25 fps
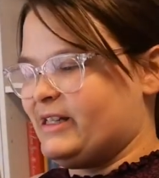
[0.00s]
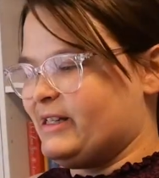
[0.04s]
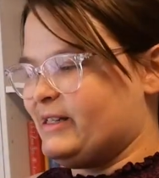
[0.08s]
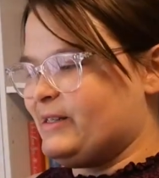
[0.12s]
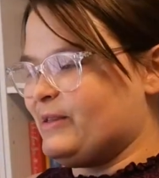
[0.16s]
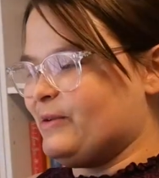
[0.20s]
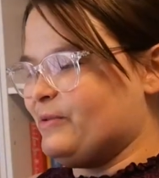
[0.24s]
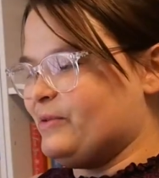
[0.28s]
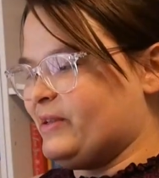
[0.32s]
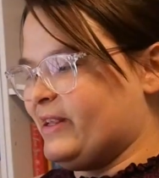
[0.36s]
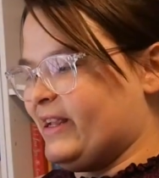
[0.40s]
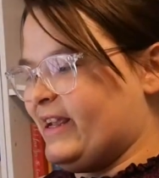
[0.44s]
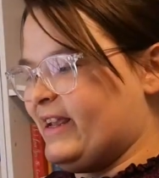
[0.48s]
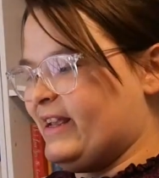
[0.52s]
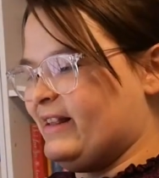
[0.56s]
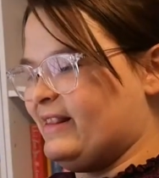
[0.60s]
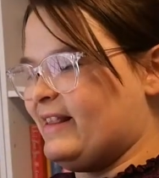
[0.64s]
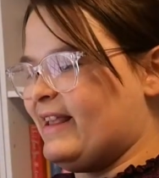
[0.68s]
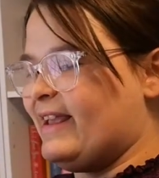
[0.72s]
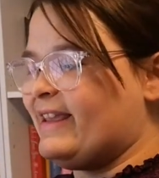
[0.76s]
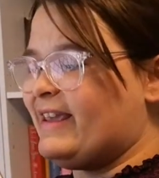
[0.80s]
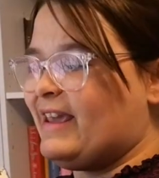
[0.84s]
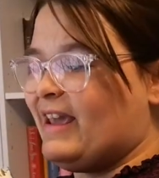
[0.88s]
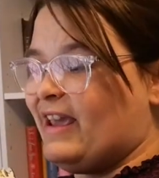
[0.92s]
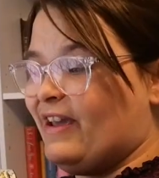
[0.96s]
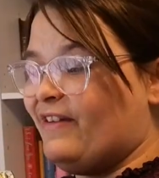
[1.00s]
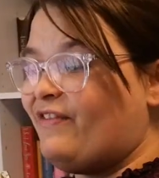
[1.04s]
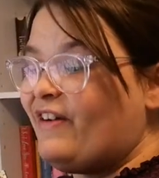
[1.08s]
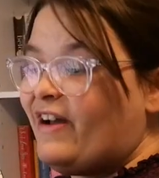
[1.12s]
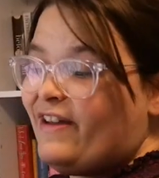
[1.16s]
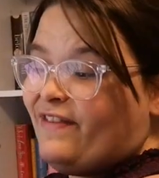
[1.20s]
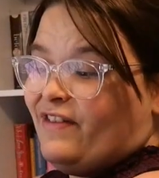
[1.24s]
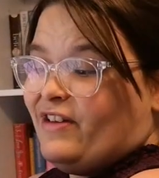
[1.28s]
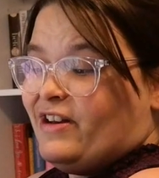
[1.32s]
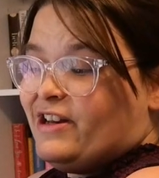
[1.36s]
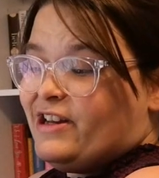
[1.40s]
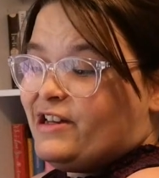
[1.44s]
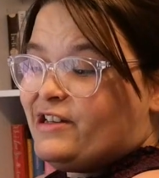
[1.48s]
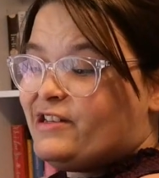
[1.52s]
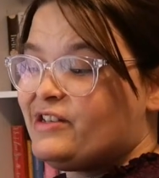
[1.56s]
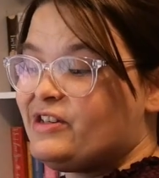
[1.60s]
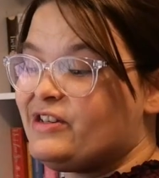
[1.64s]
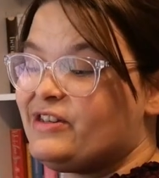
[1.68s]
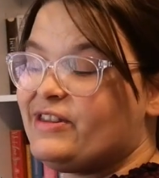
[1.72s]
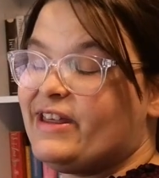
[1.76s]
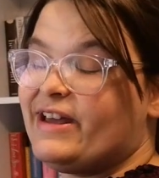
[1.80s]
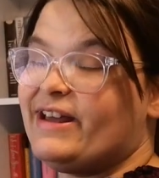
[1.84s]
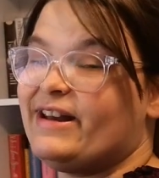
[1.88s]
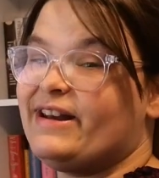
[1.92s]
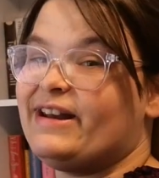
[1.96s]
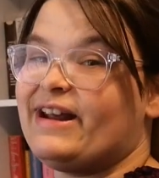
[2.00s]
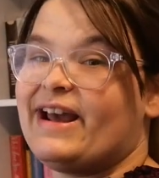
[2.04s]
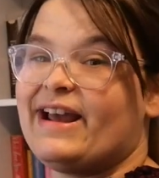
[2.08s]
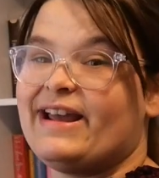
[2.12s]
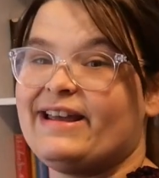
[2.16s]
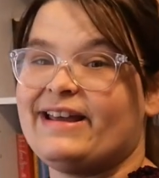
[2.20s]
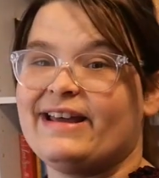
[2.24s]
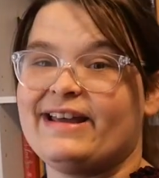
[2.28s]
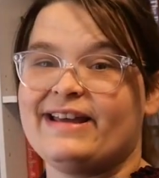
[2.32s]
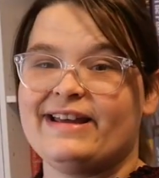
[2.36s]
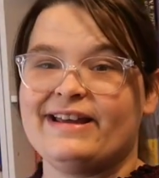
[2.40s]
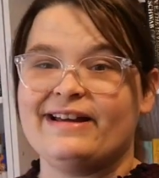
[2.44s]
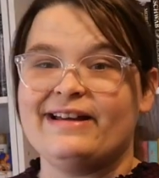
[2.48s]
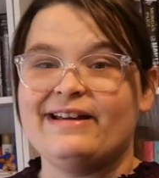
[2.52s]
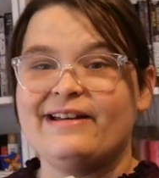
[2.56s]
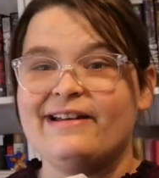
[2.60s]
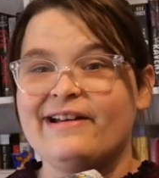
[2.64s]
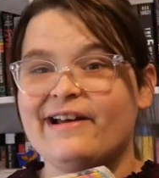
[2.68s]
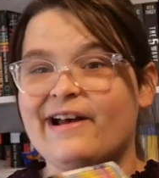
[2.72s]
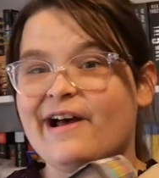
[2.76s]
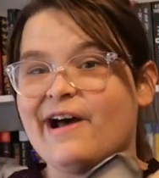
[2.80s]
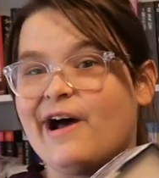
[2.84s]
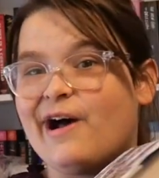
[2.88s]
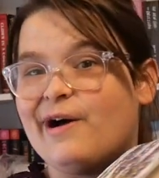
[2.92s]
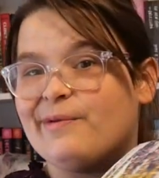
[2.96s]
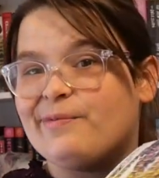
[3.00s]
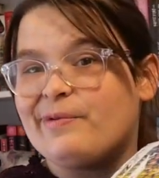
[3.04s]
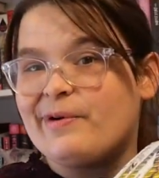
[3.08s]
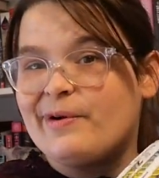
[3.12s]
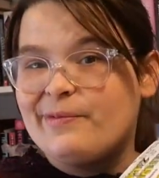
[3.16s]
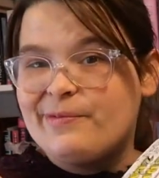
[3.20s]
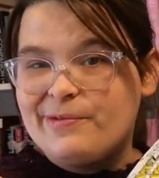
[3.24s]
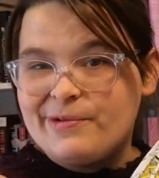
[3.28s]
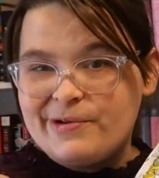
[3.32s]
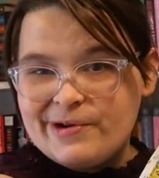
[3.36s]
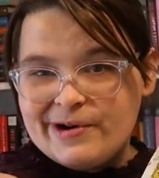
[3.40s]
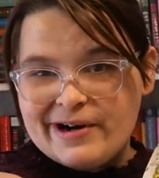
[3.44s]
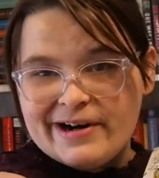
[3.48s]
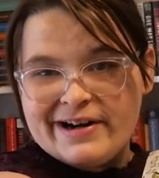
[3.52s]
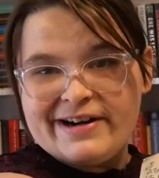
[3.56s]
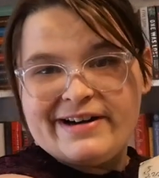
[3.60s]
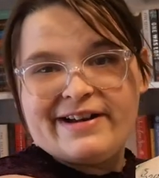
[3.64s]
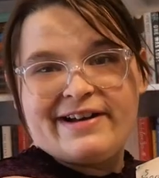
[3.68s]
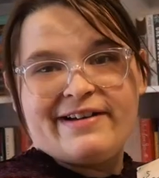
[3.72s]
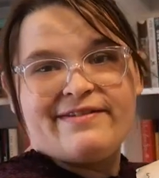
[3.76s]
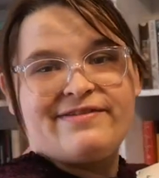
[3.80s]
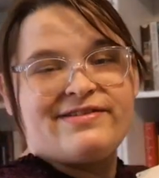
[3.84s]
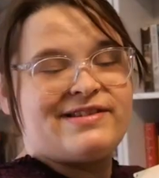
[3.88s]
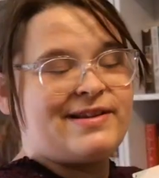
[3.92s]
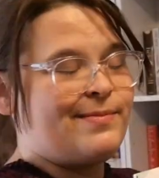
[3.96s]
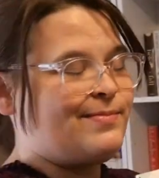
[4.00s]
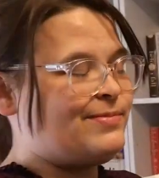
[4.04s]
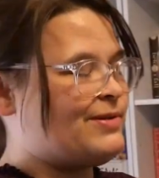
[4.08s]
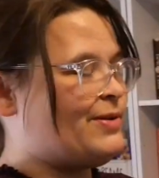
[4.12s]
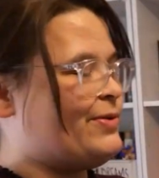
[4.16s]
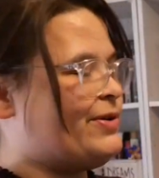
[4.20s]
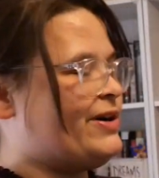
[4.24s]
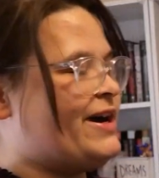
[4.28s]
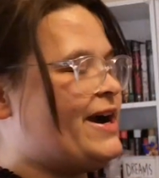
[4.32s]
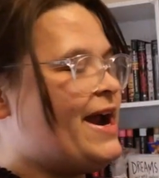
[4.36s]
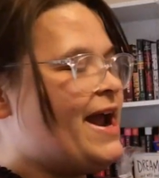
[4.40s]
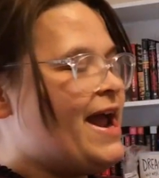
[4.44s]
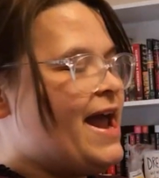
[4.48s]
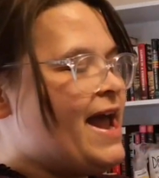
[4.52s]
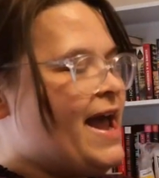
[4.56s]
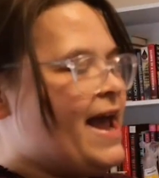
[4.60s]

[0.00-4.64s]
It's only, like, if I finish, then I get a reward of some sort,